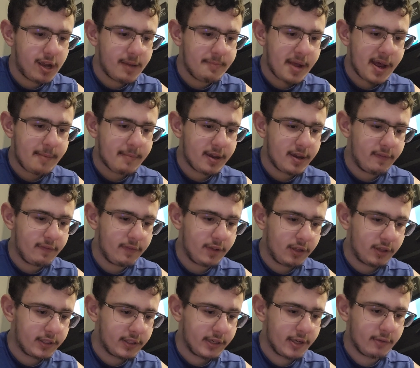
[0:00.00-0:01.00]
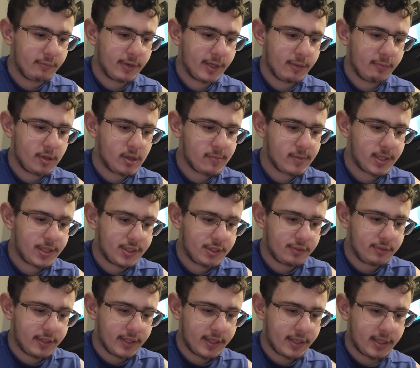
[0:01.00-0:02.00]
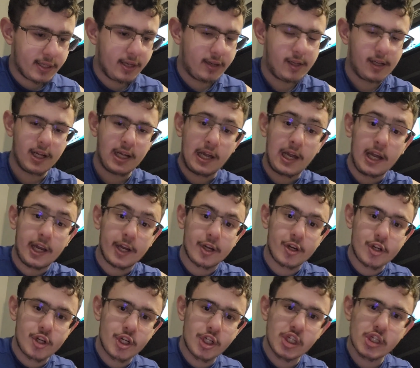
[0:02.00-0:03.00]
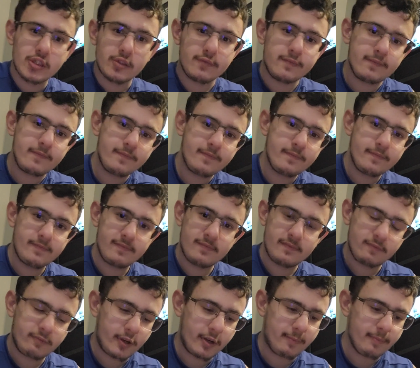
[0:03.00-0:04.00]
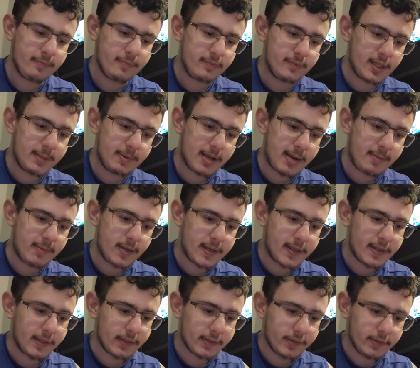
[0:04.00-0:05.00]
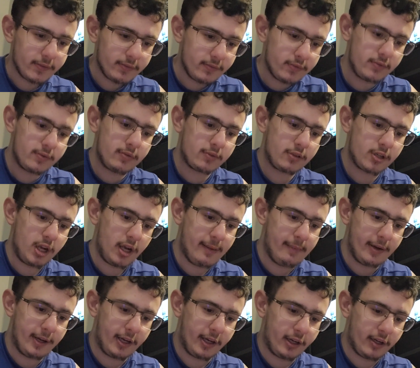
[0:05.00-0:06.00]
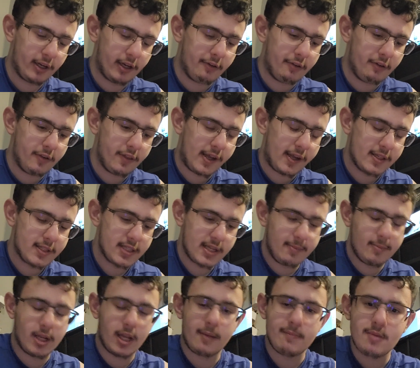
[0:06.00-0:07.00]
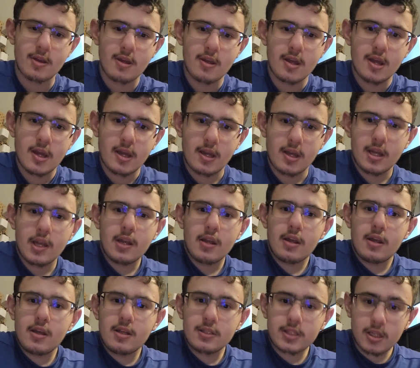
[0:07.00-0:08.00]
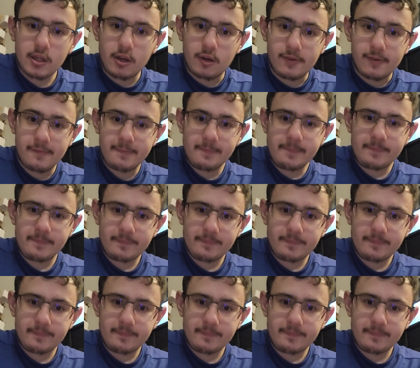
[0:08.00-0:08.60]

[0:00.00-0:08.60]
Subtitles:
a Batman villain, we will be doing Hush from the Batman comic under that same name. So,